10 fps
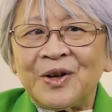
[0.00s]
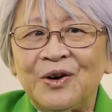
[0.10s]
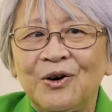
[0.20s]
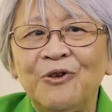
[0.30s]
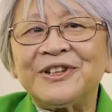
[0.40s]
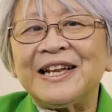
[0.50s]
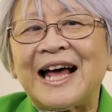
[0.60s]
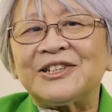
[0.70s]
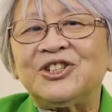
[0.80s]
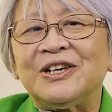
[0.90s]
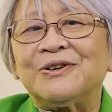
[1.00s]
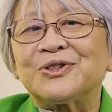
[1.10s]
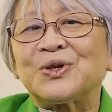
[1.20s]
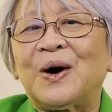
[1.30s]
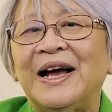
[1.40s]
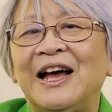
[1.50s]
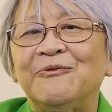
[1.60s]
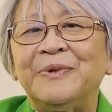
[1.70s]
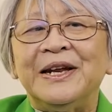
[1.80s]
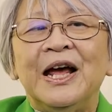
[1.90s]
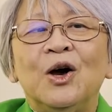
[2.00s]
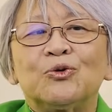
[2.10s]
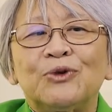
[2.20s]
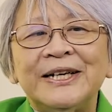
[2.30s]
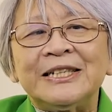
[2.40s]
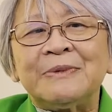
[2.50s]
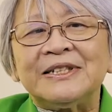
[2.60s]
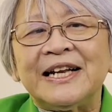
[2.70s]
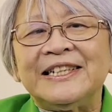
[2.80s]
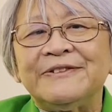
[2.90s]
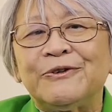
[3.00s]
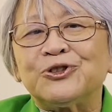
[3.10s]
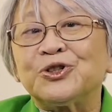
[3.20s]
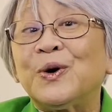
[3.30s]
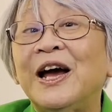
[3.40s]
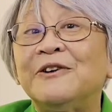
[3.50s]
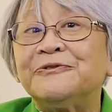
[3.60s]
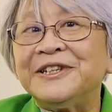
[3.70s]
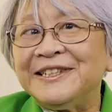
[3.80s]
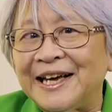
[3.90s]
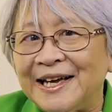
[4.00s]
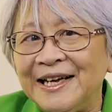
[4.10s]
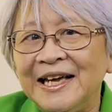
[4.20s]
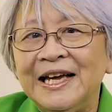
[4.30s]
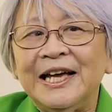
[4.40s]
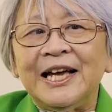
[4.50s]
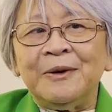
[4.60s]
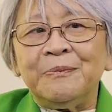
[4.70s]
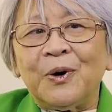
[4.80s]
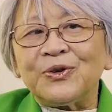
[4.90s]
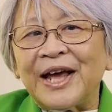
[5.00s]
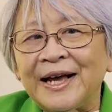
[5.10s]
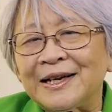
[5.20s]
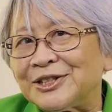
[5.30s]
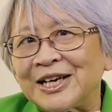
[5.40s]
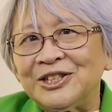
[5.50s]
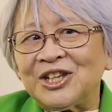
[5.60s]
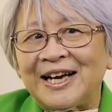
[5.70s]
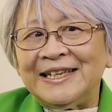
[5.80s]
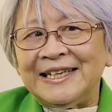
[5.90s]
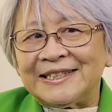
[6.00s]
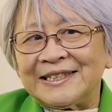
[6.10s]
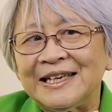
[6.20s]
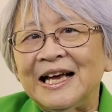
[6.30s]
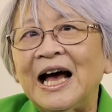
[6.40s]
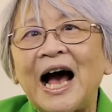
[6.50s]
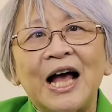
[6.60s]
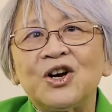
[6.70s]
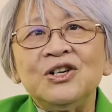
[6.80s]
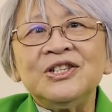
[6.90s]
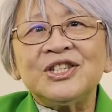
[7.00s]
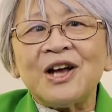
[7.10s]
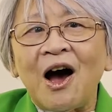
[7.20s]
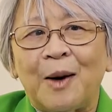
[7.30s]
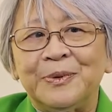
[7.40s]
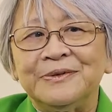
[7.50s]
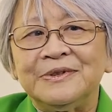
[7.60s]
Over the last year or so, I have been writing my daily devotional every day in both English and Chinese. I couldn't stop.